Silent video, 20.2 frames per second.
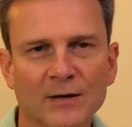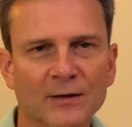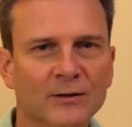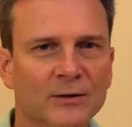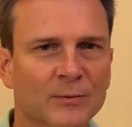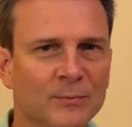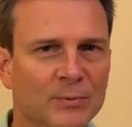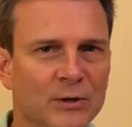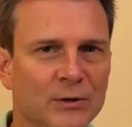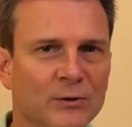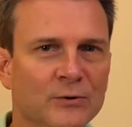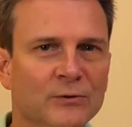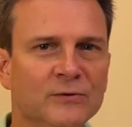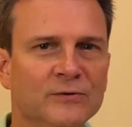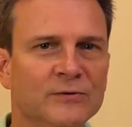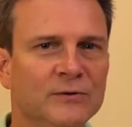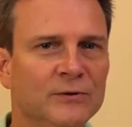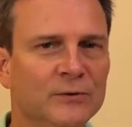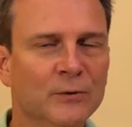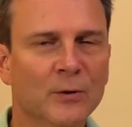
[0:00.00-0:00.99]

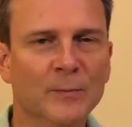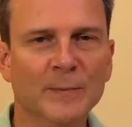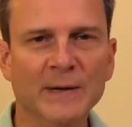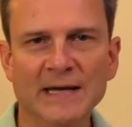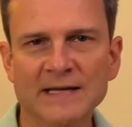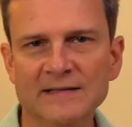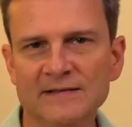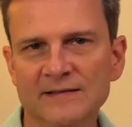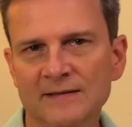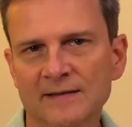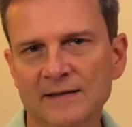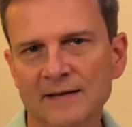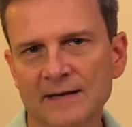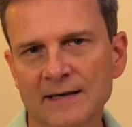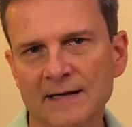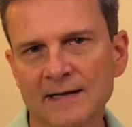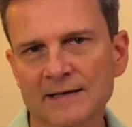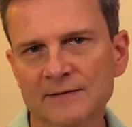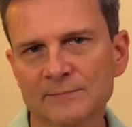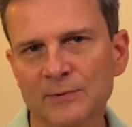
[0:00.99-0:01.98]
Computers do amazing
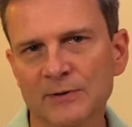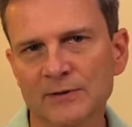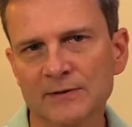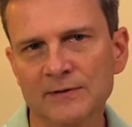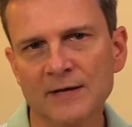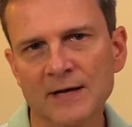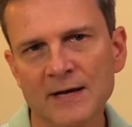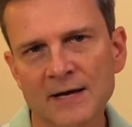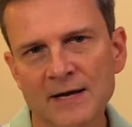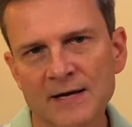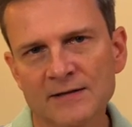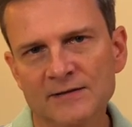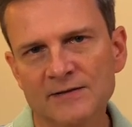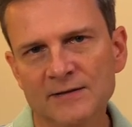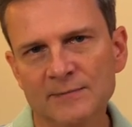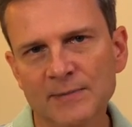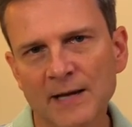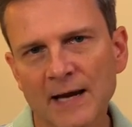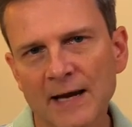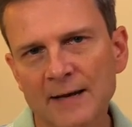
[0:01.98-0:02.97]
things, but
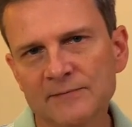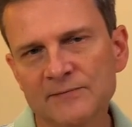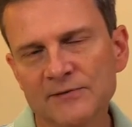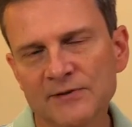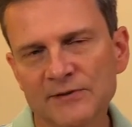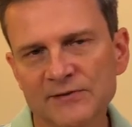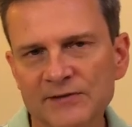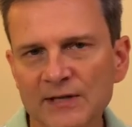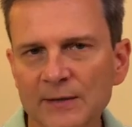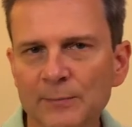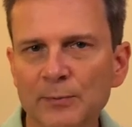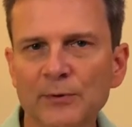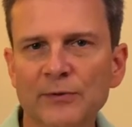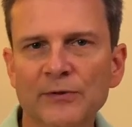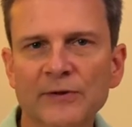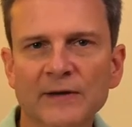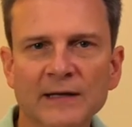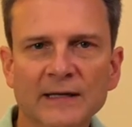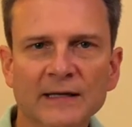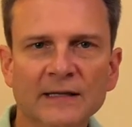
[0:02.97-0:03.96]
sometimes the simple
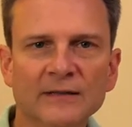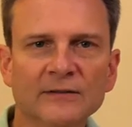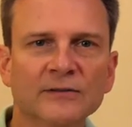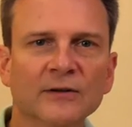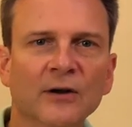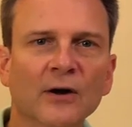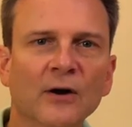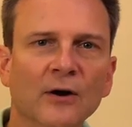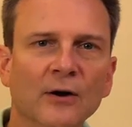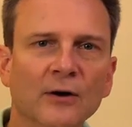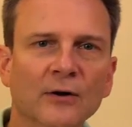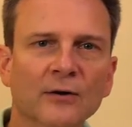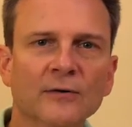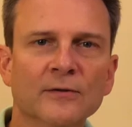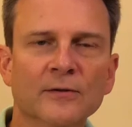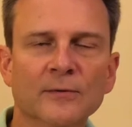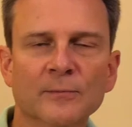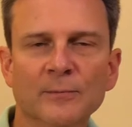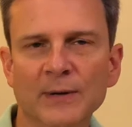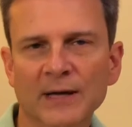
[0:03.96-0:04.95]
things are
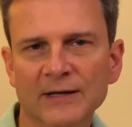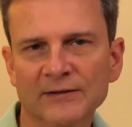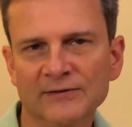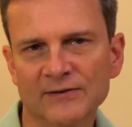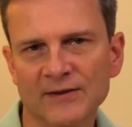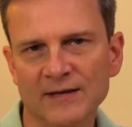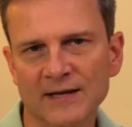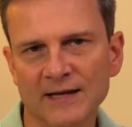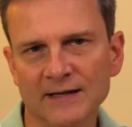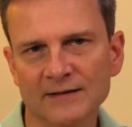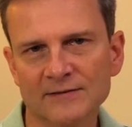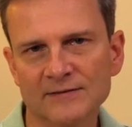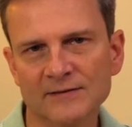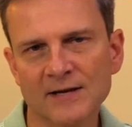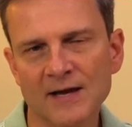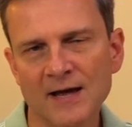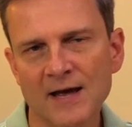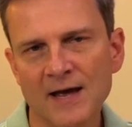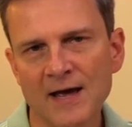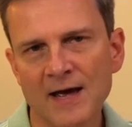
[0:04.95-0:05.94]
the best things.
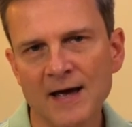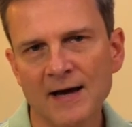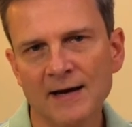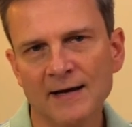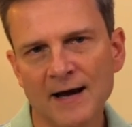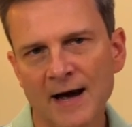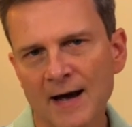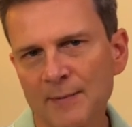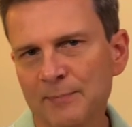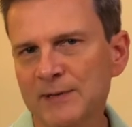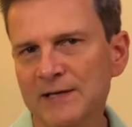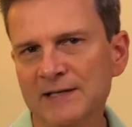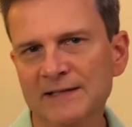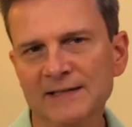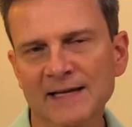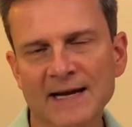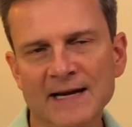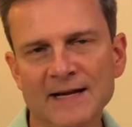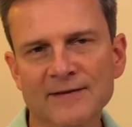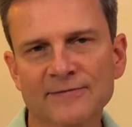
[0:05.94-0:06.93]
Copying
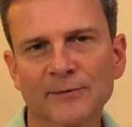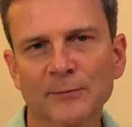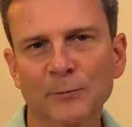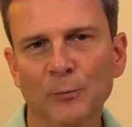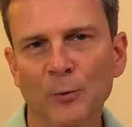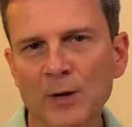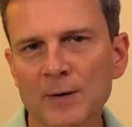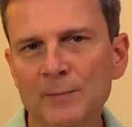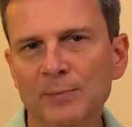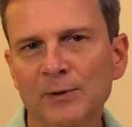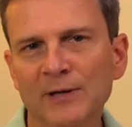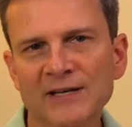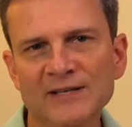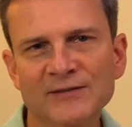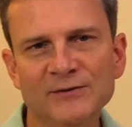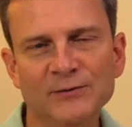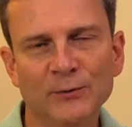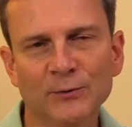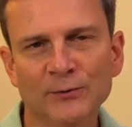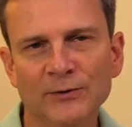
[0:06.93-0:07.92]
data from one
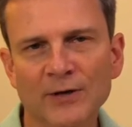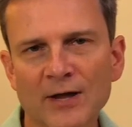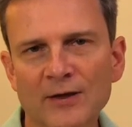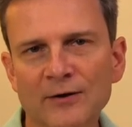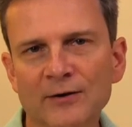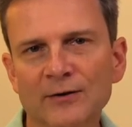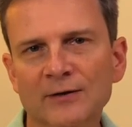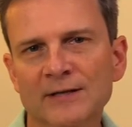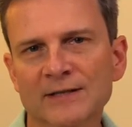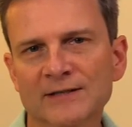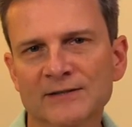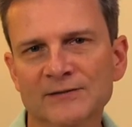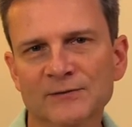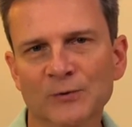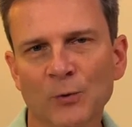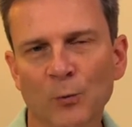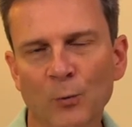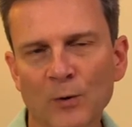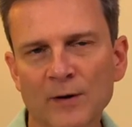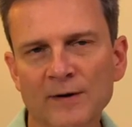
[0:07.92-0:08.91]
place to another is
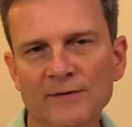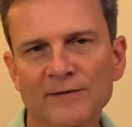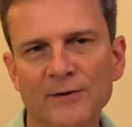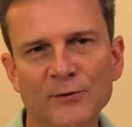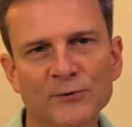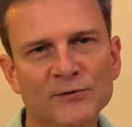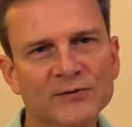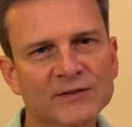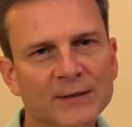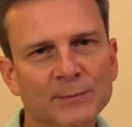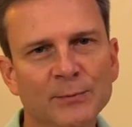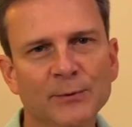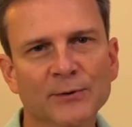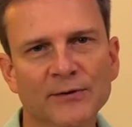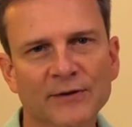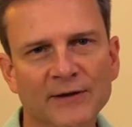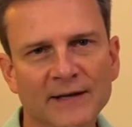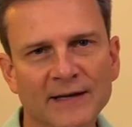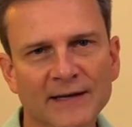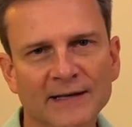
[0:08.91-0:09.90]
one of those simple
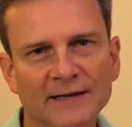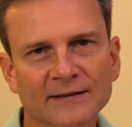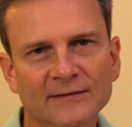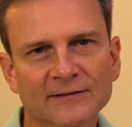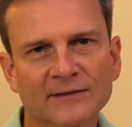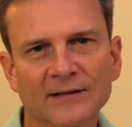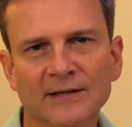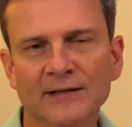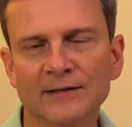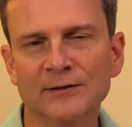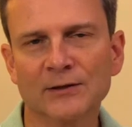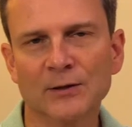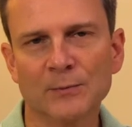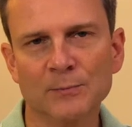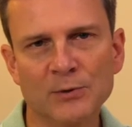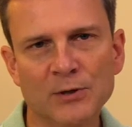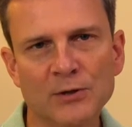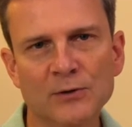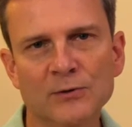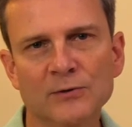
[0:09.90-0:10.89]
things that
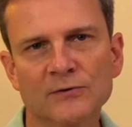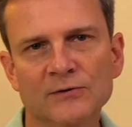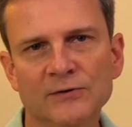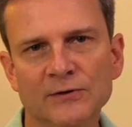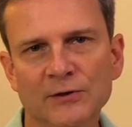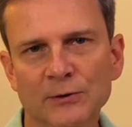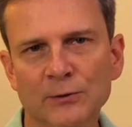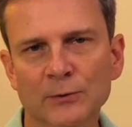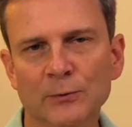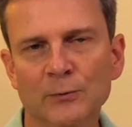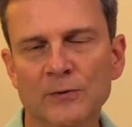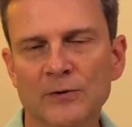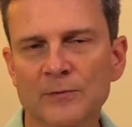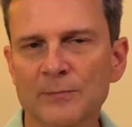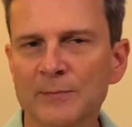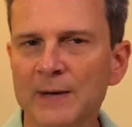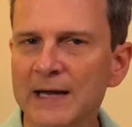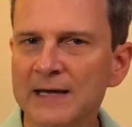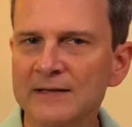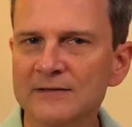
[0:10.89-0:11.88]
computers do with
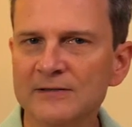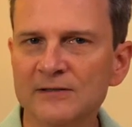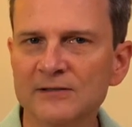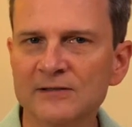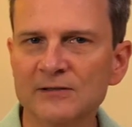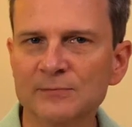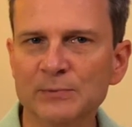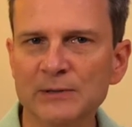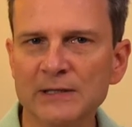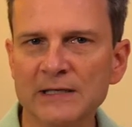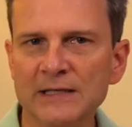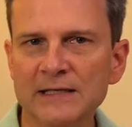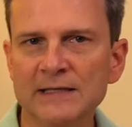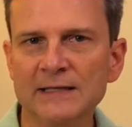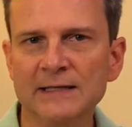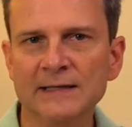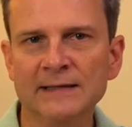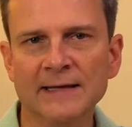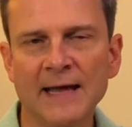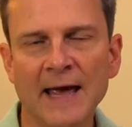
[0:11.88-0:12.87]
amazing
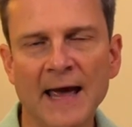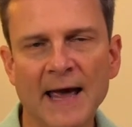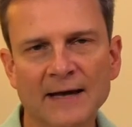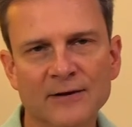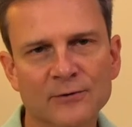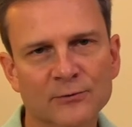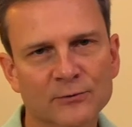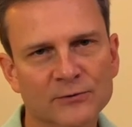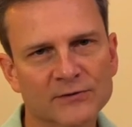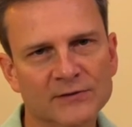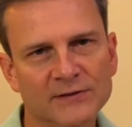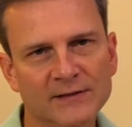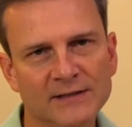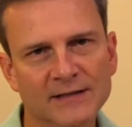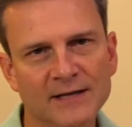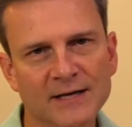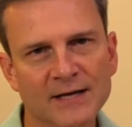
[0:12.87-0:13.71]
speed and accuracy.